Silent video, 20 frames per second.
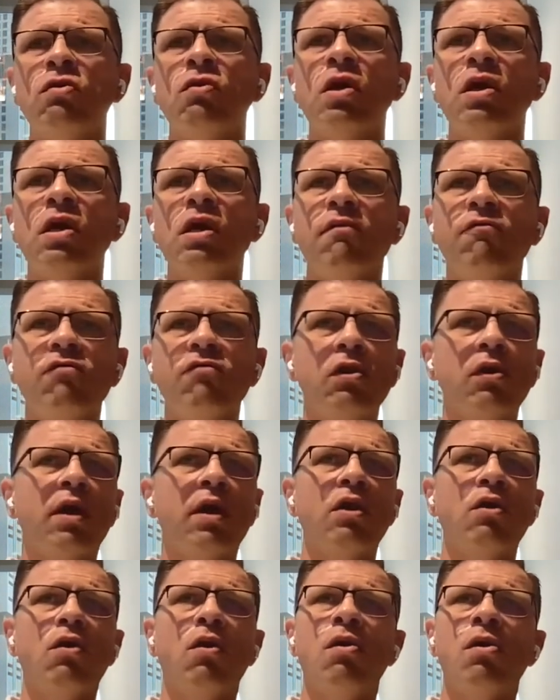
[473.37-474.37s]
if you
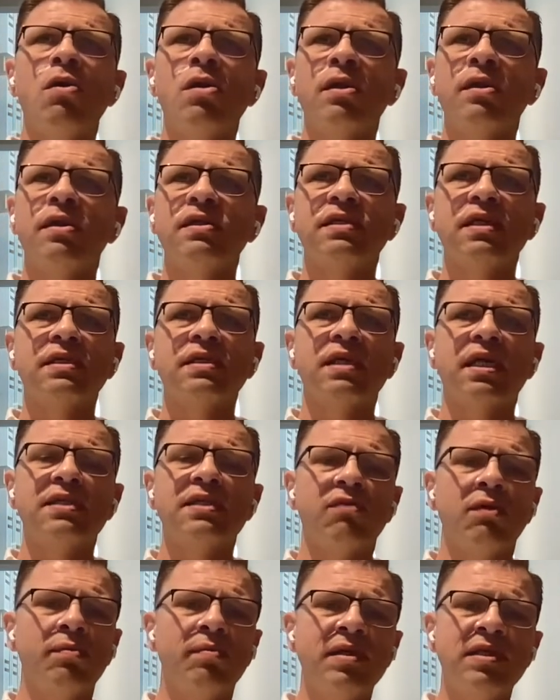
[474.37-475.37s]
look at all of the
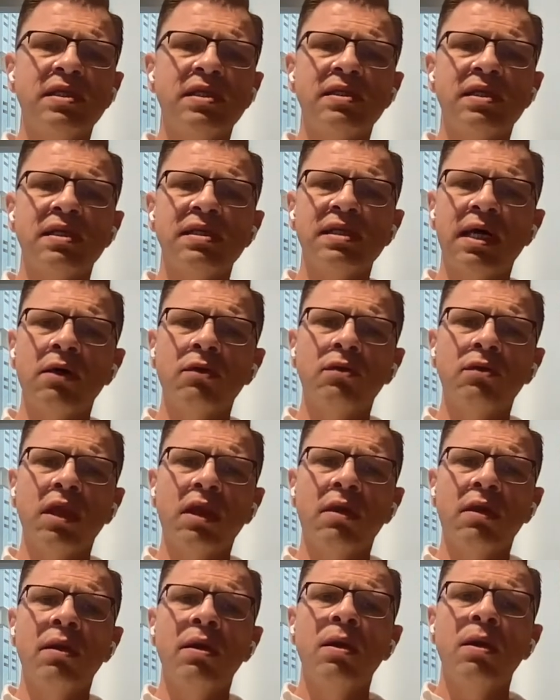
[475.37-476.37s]
successful businesses
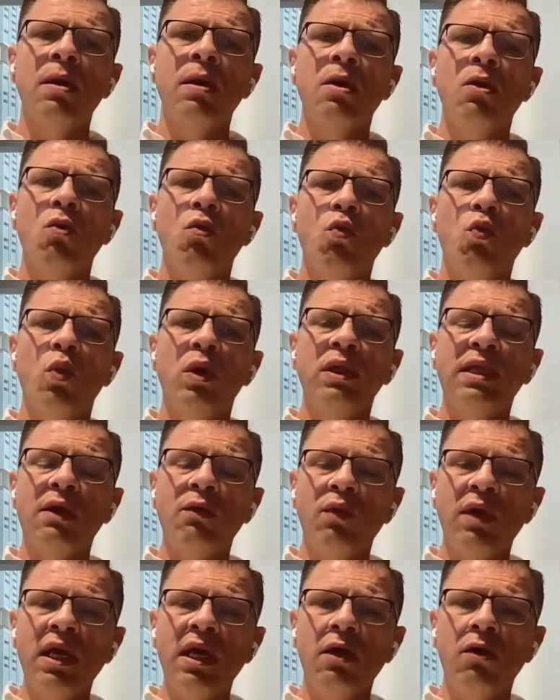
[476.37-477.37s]
out there,
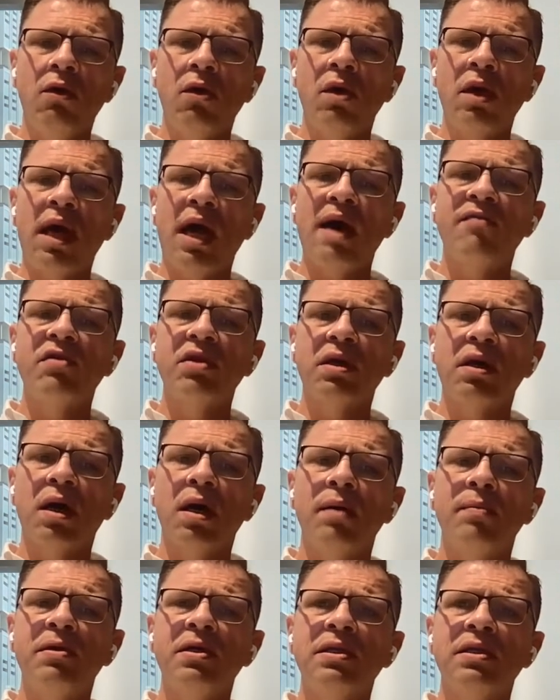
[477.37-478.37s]
what they really all have in
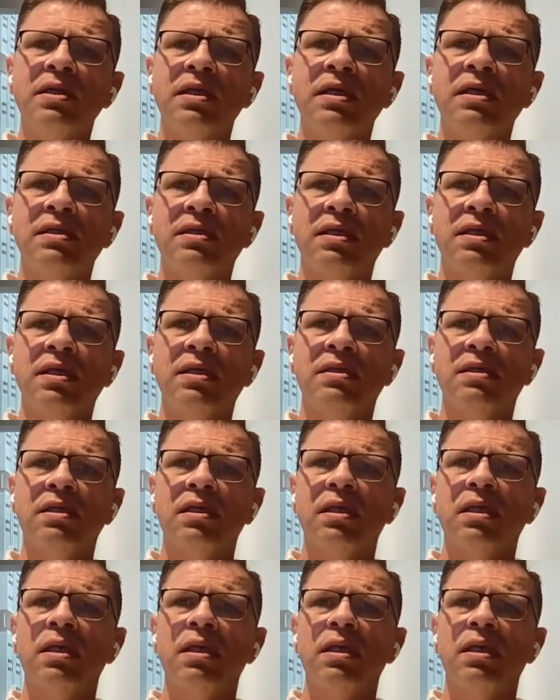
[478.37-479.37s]
common is
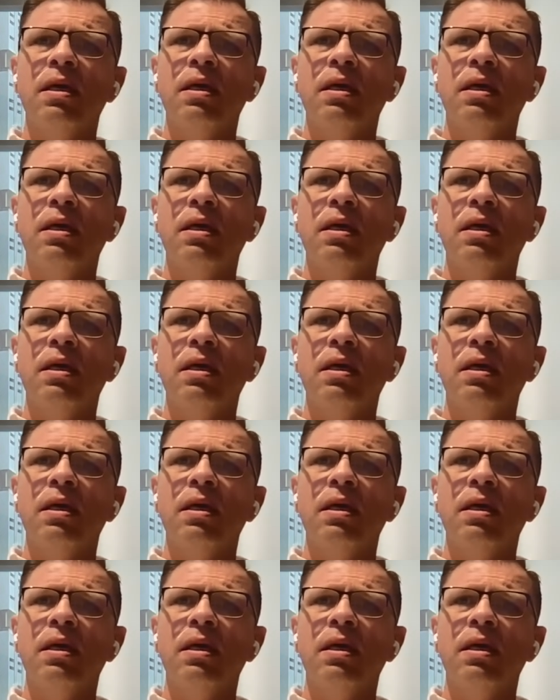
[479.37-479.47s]
this